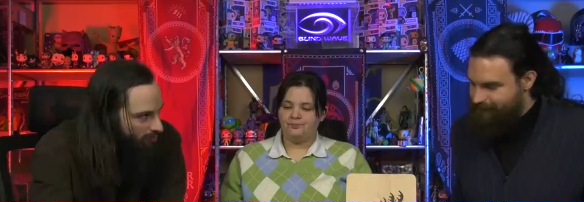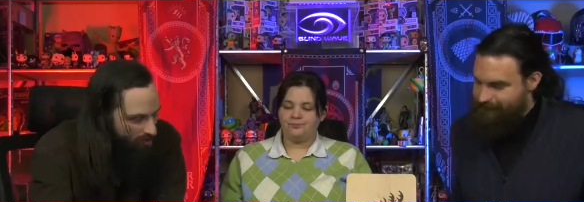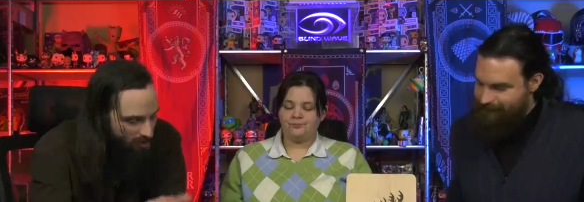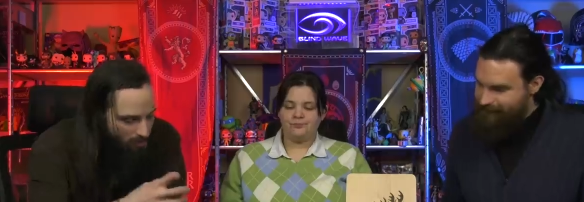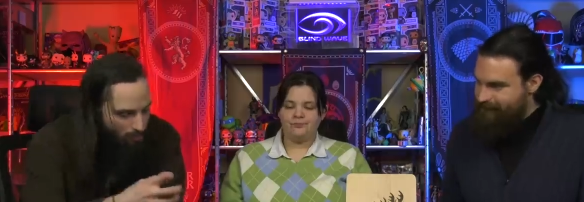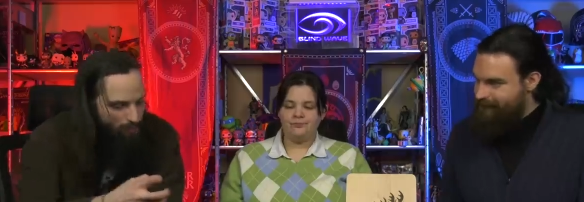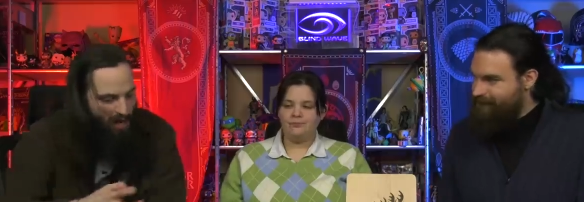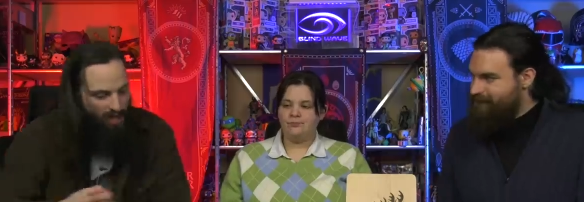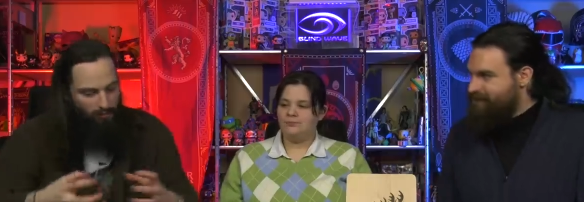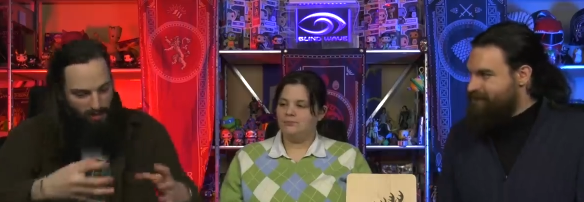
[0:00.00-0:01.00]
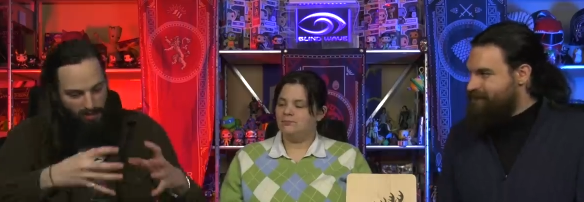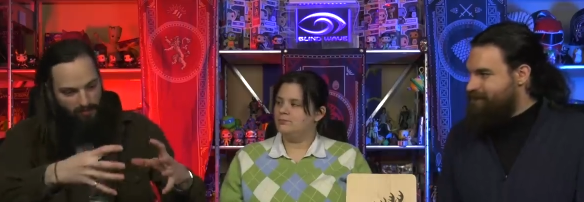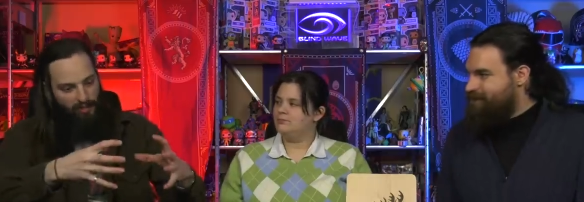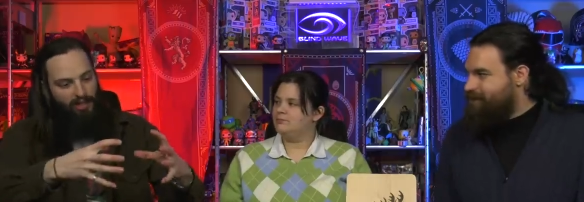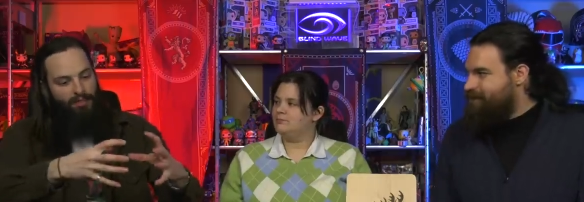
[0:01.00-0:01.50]
Speaker 1: Mm-hmm. You just pile a bunch
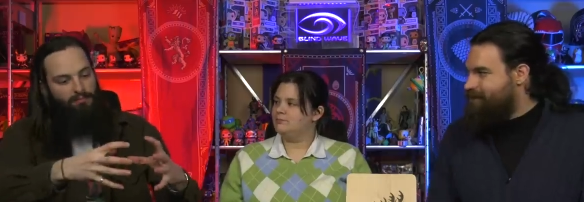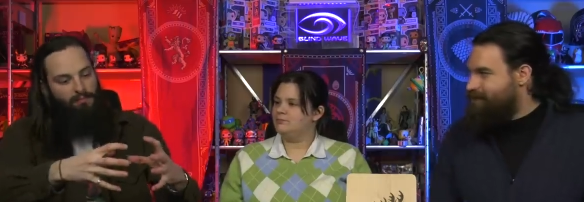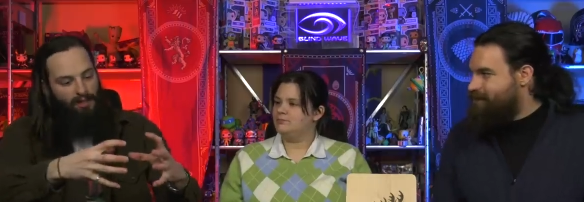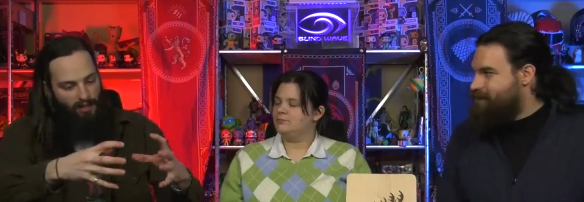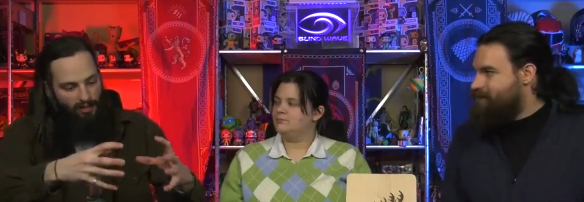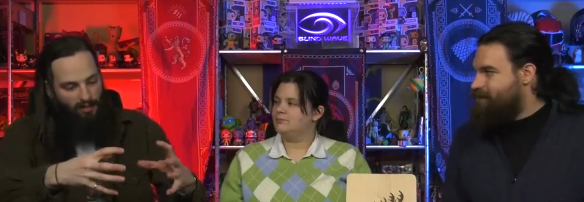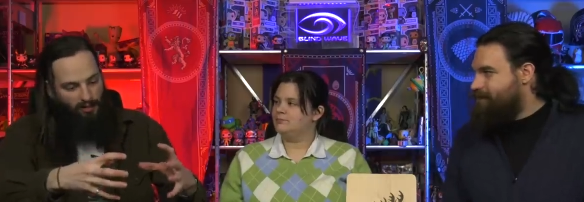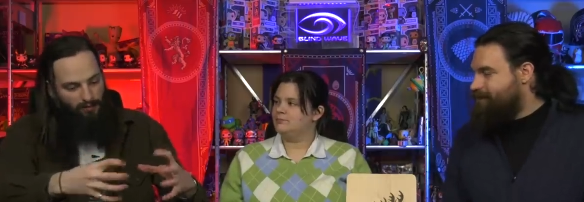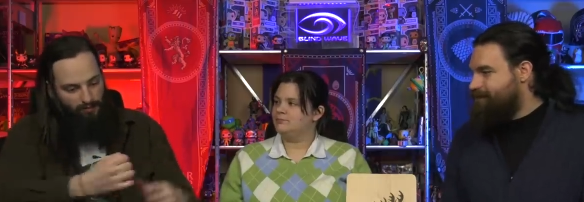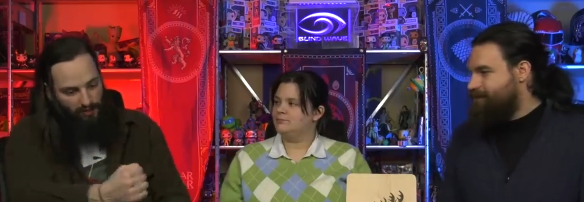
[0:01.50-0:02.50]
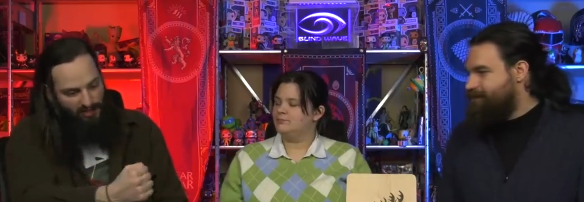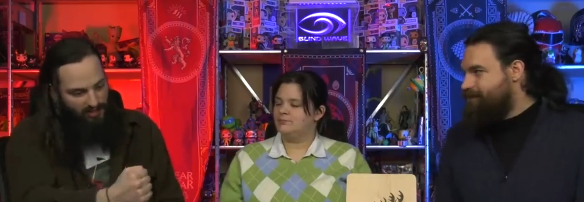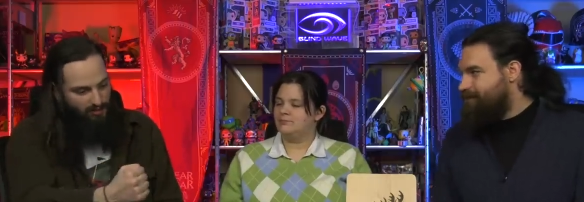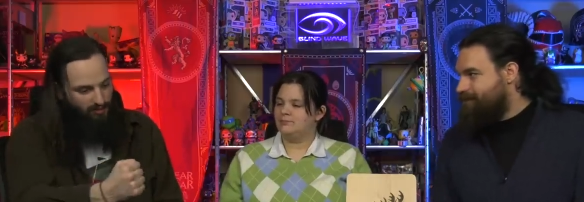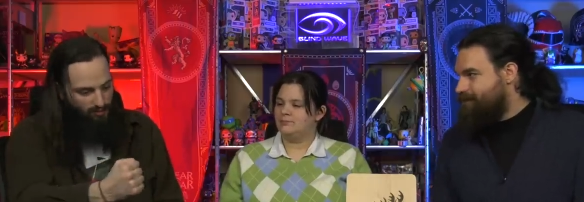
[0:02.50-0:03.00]
of, like,
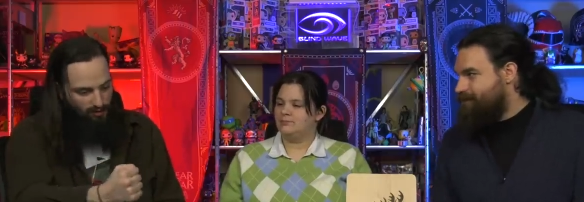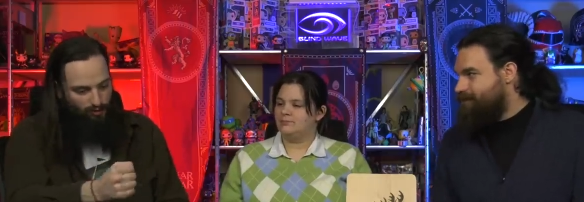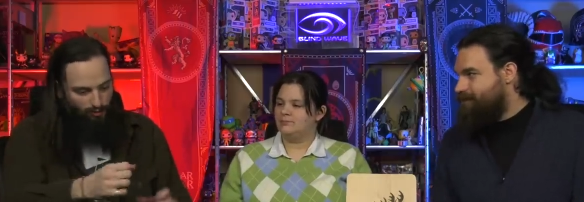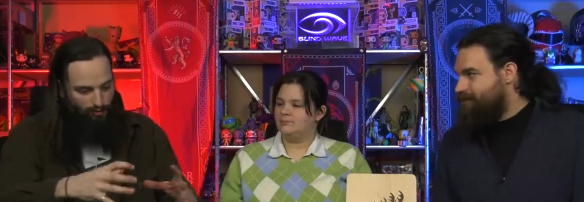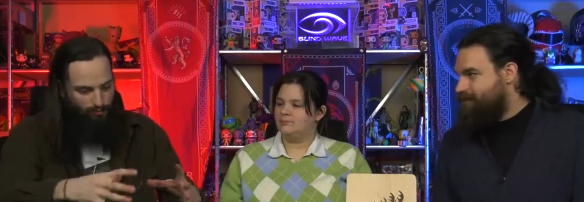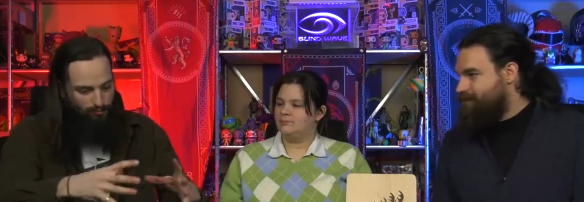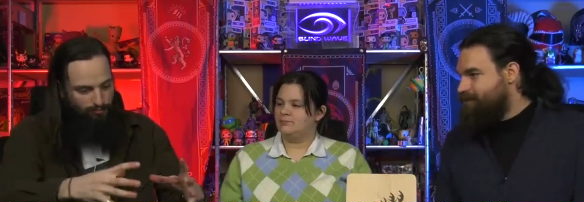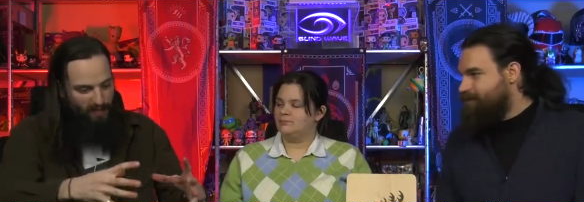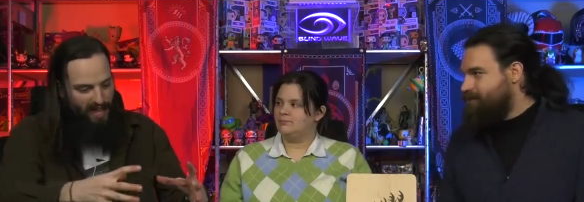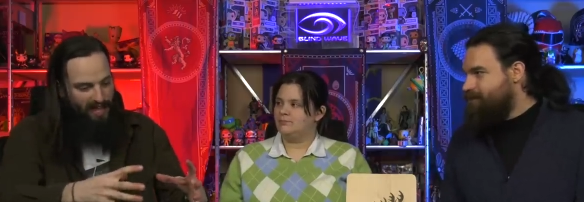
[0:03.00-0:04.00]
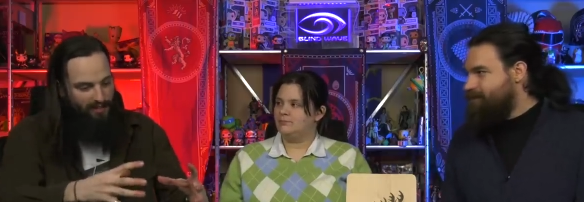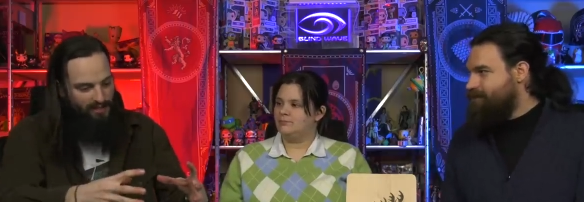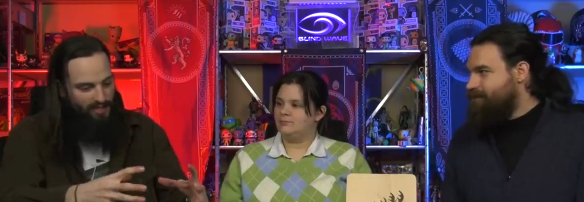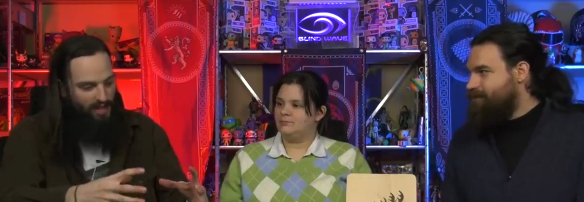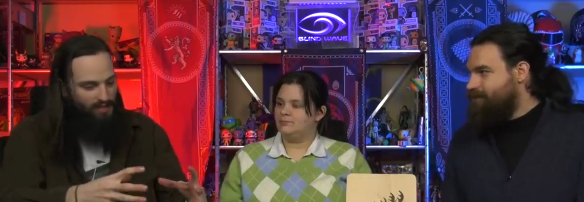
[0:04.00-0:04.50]
fist to
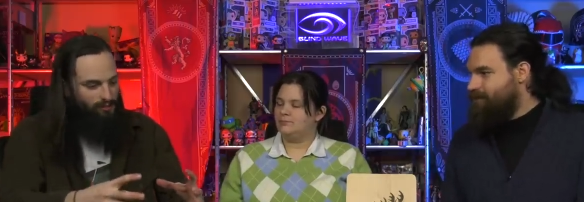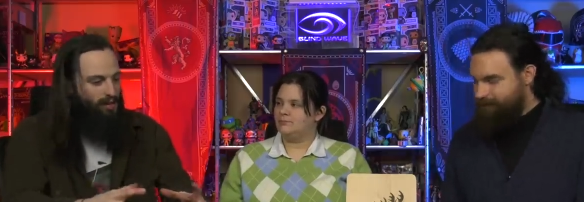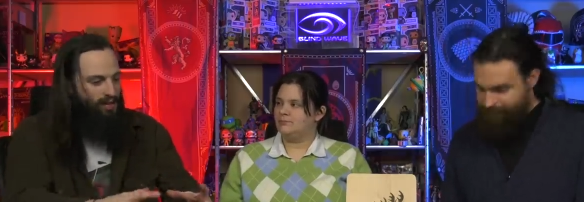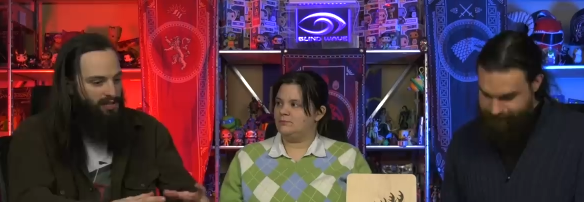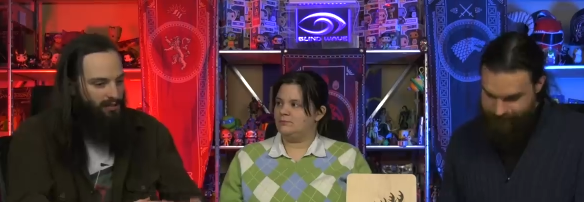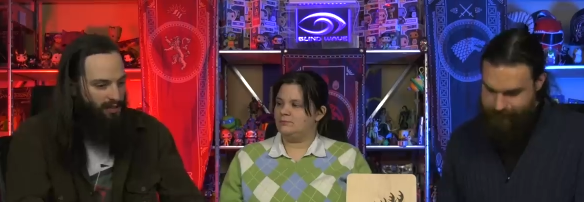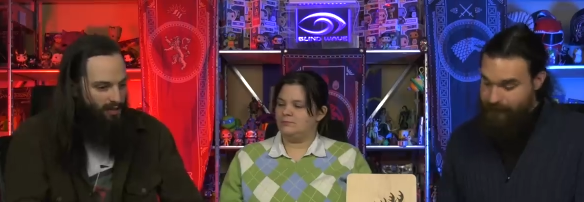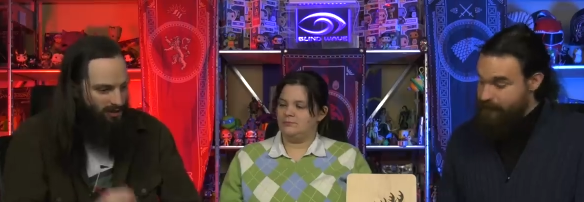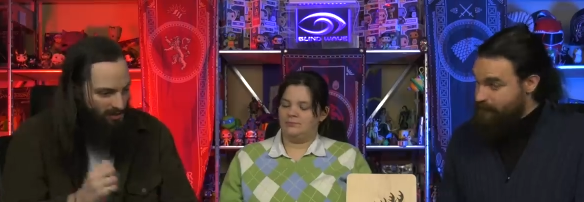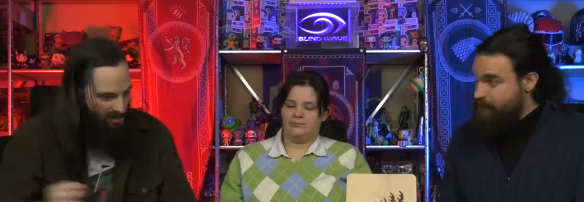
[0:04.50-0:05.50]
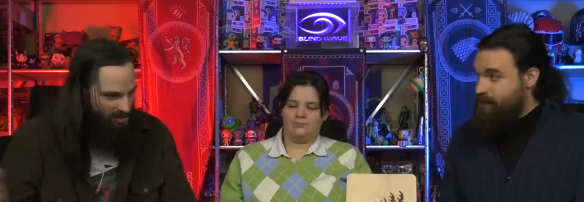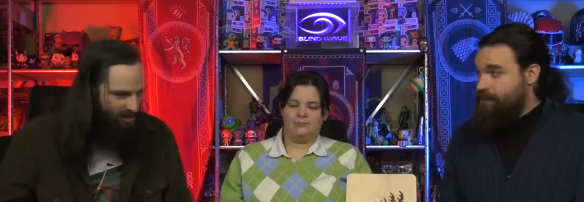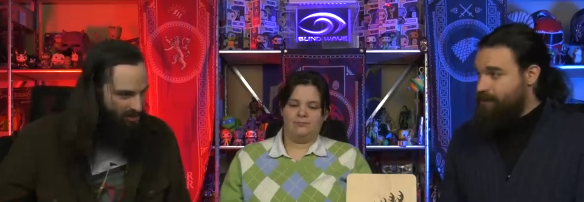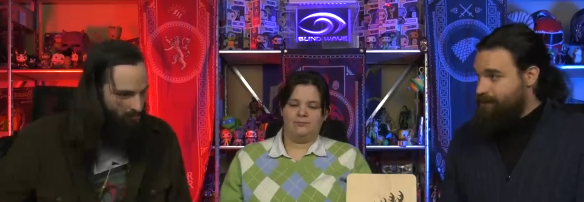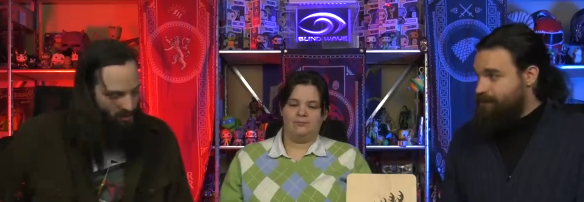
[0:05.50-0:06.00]
head-sized rocks in there, and it just
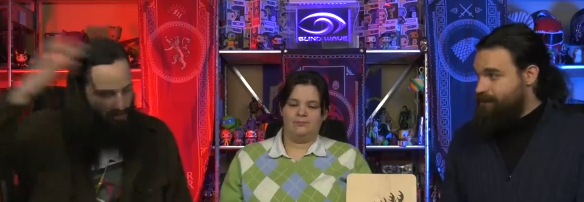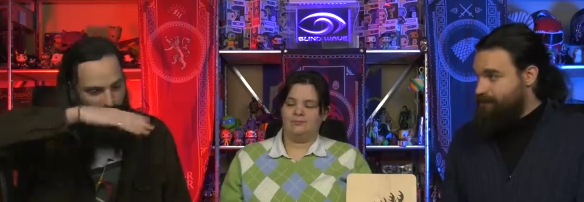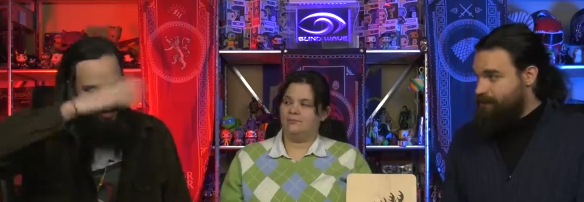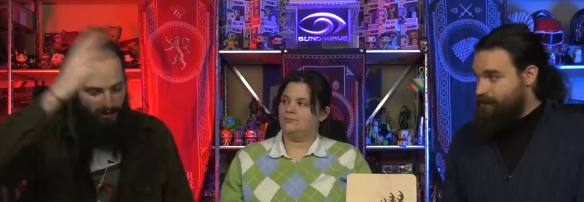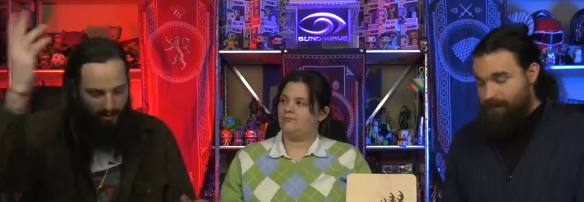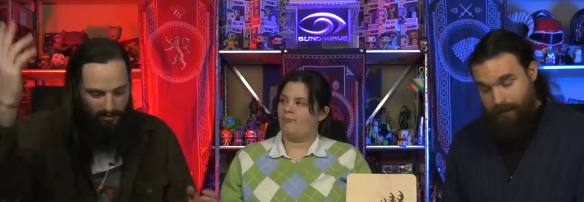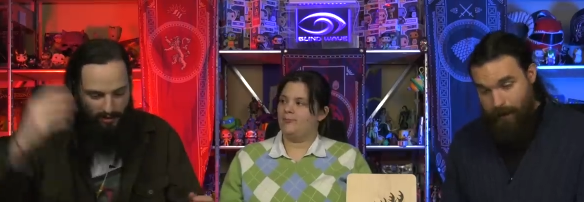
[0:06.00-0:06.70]
slings them like a shotgun.